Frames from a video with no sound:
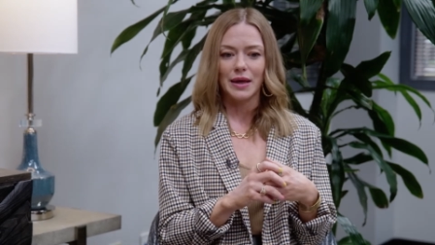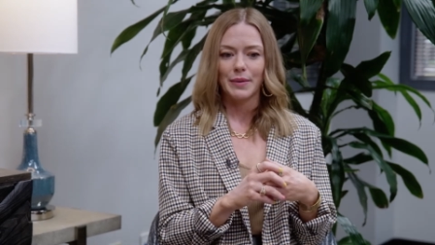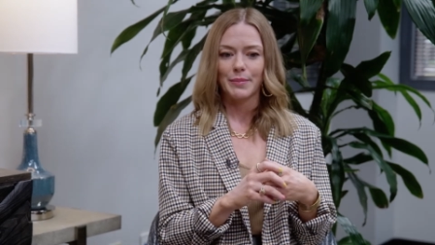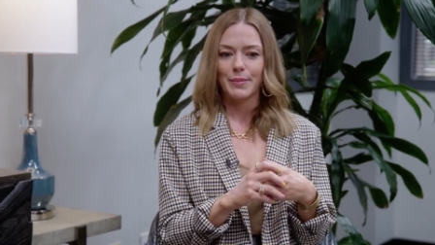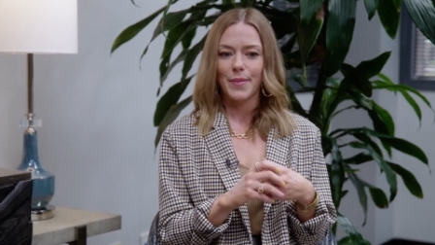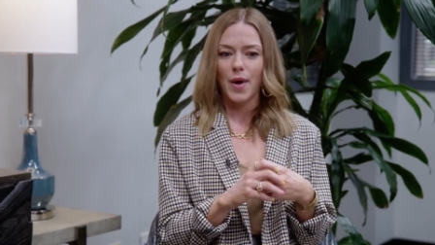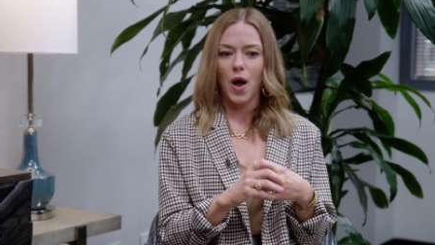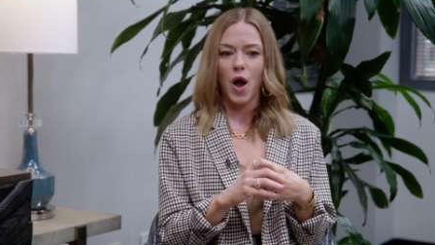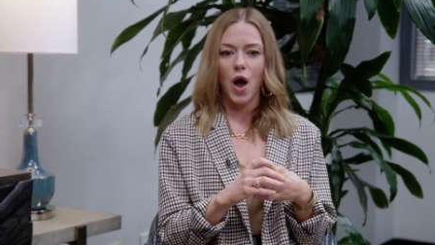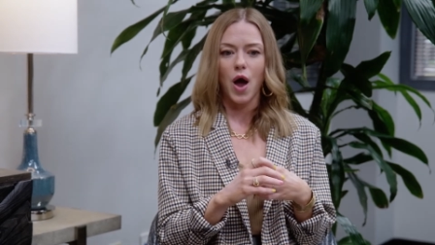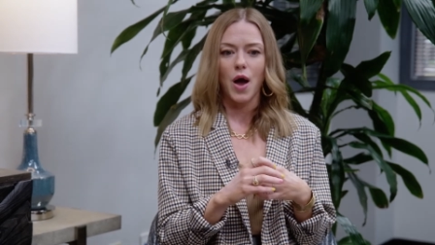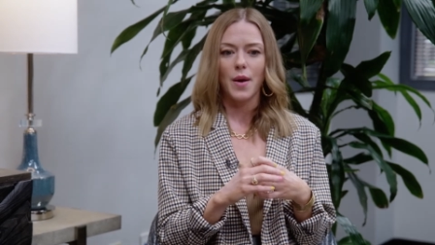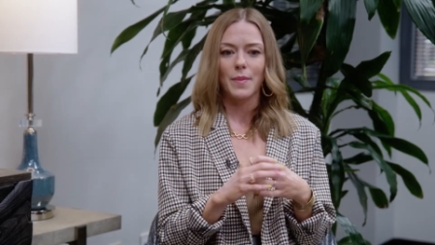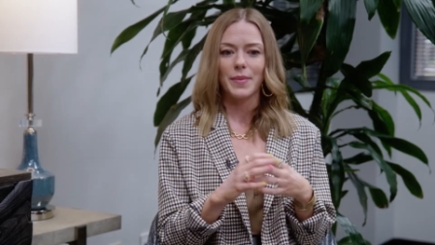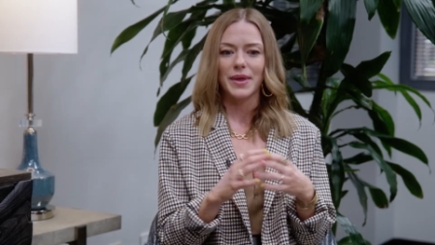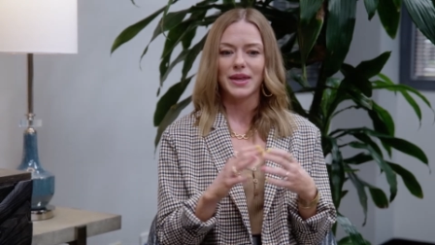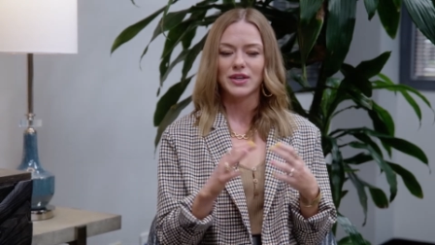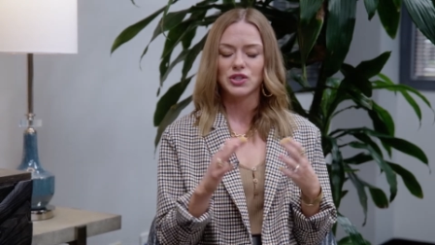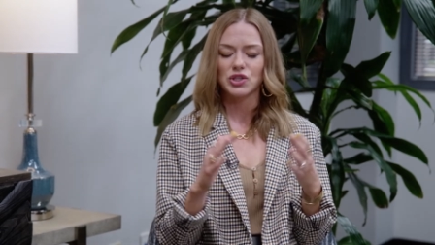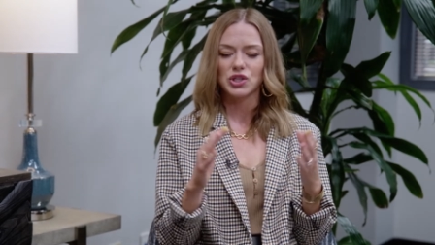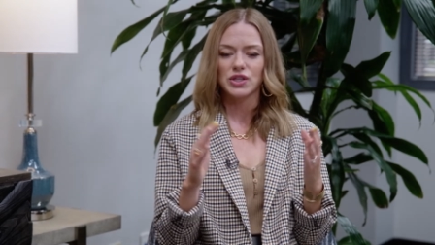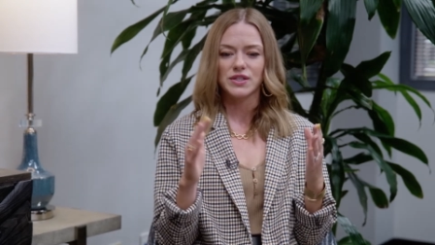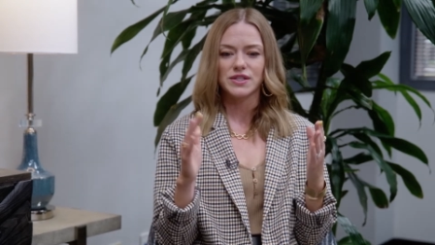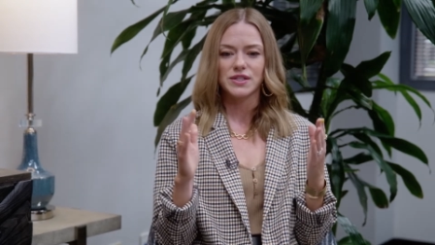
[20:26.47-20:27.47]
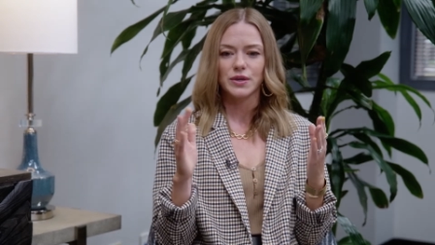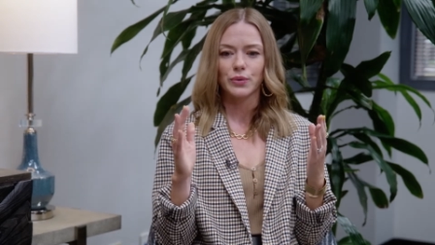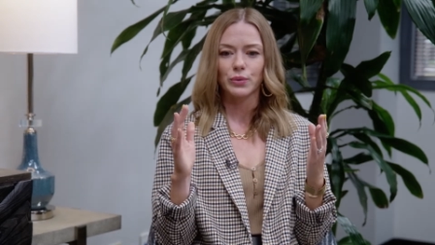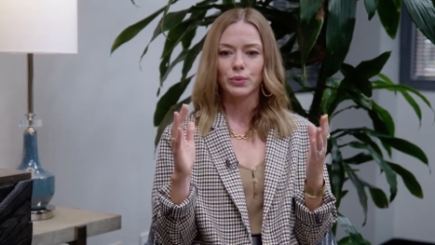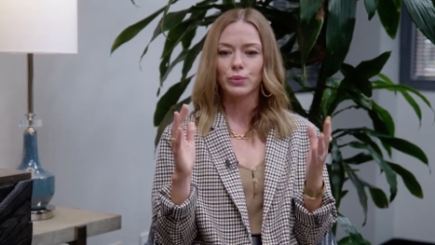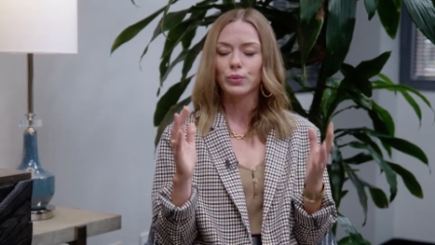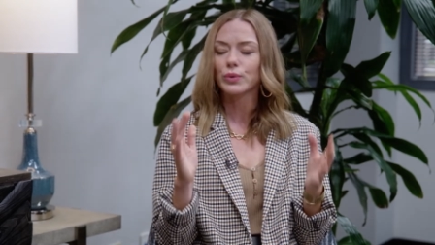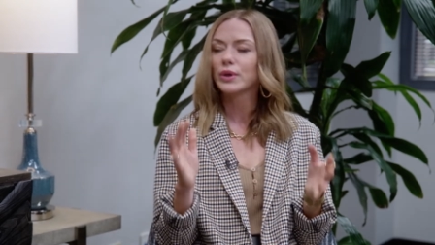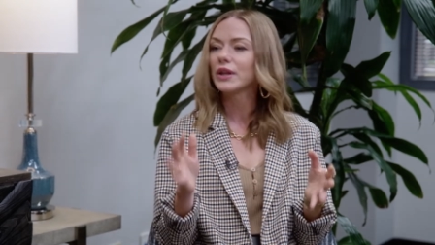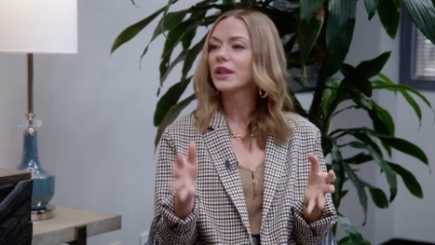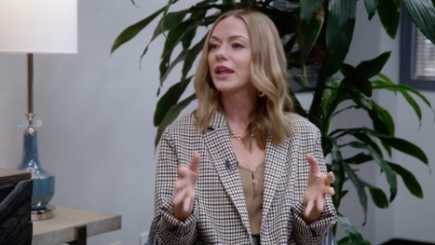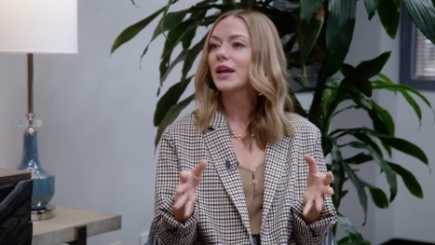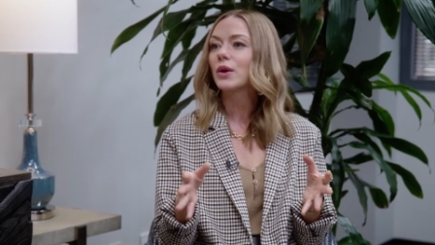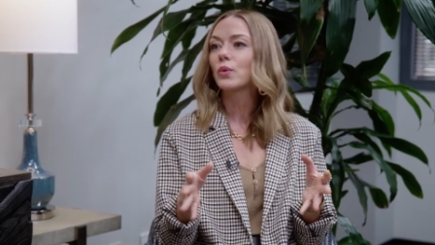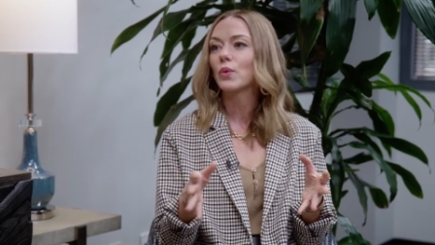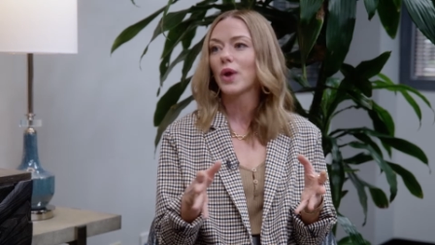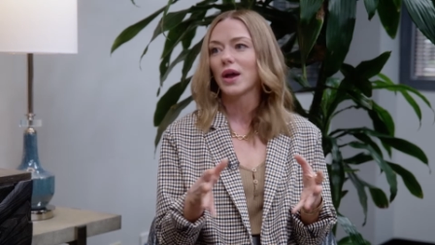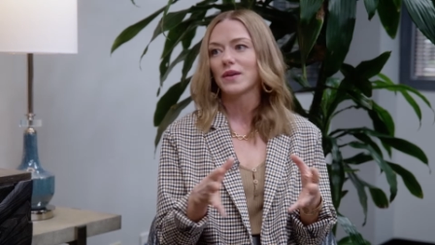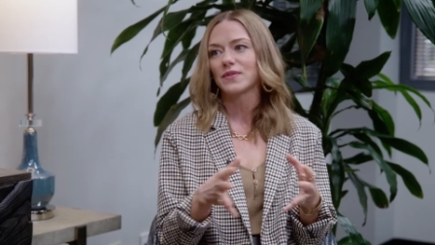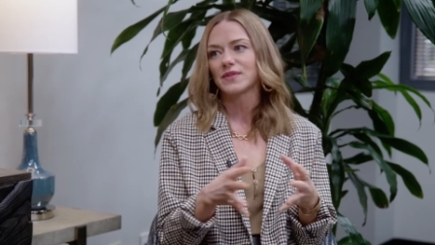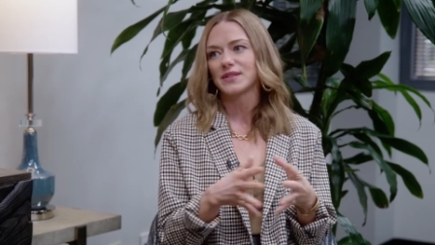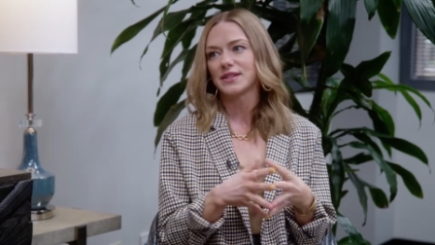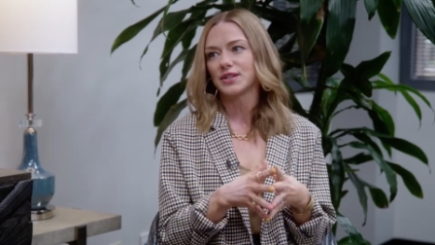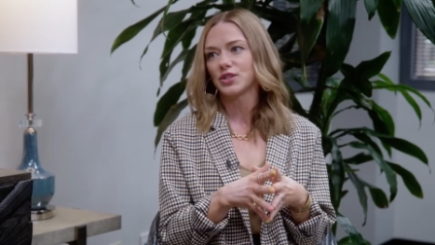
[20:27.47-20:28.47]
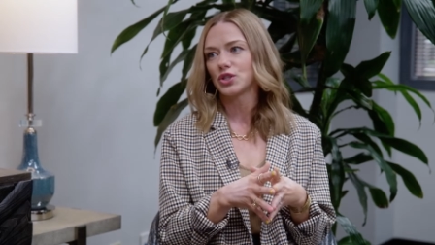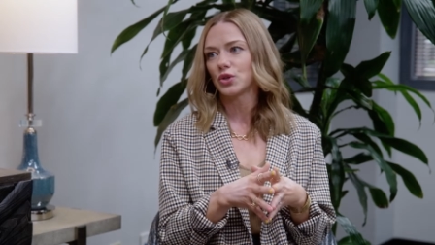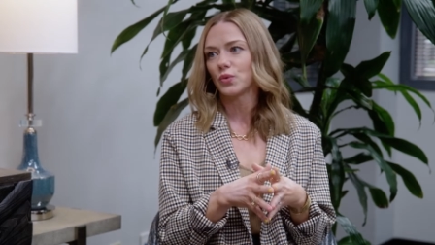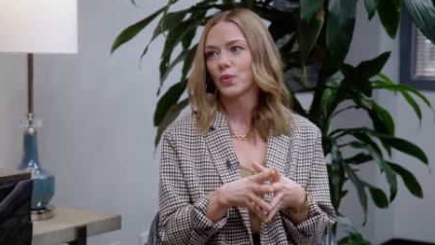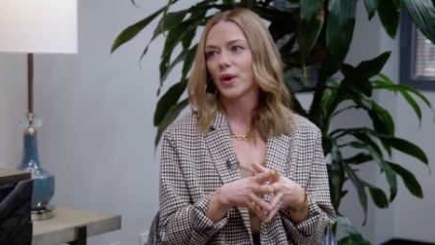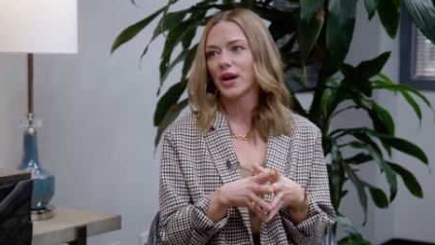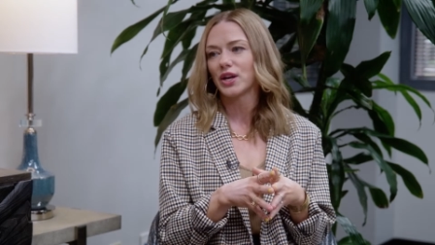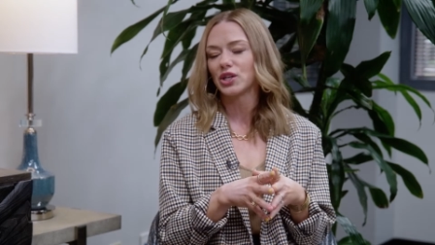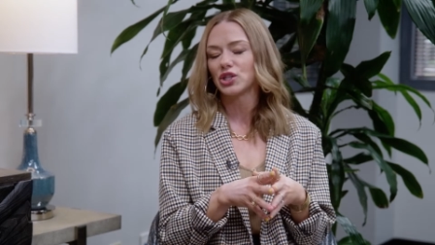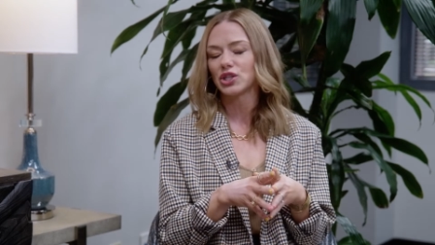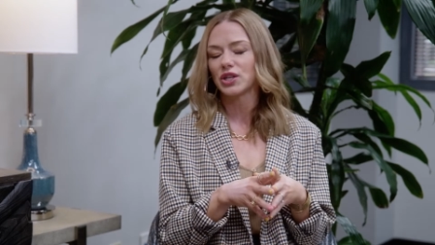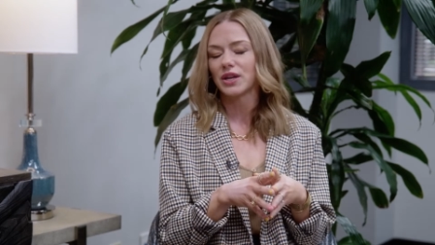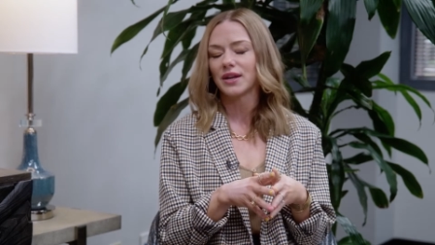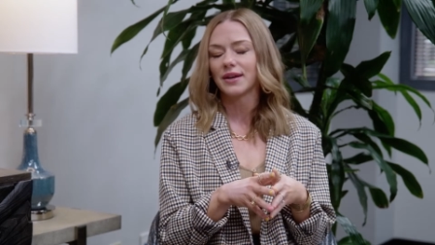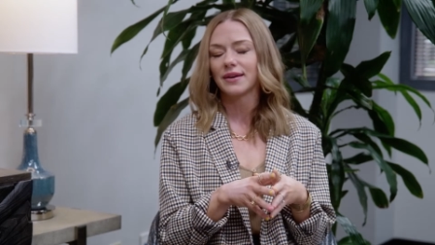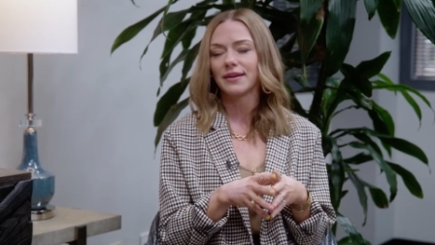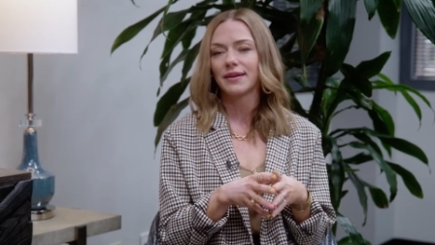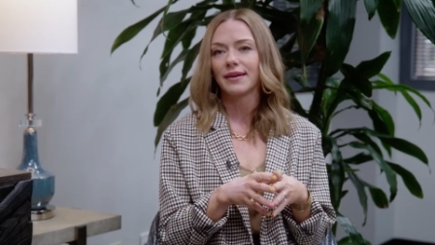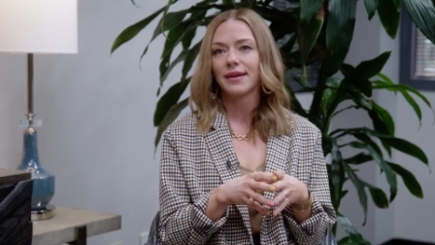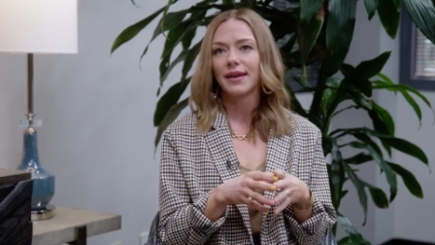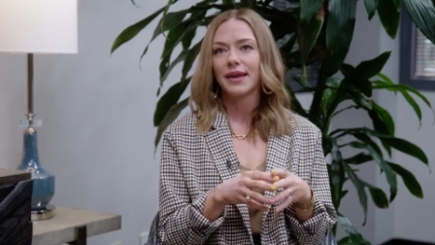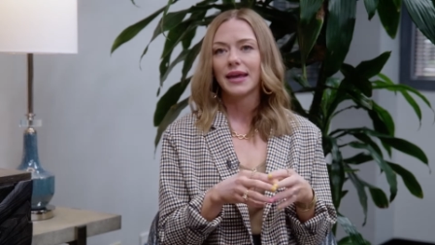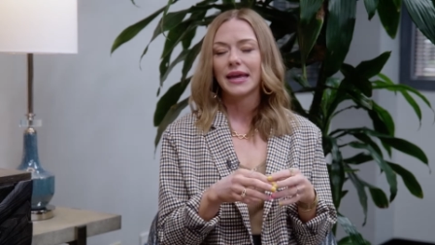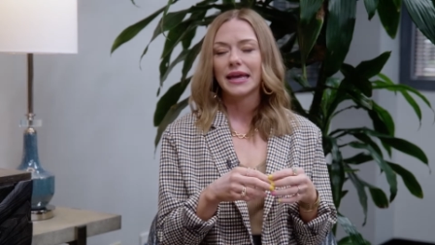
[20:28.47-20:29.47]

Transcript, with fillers: mom in just a really rough situation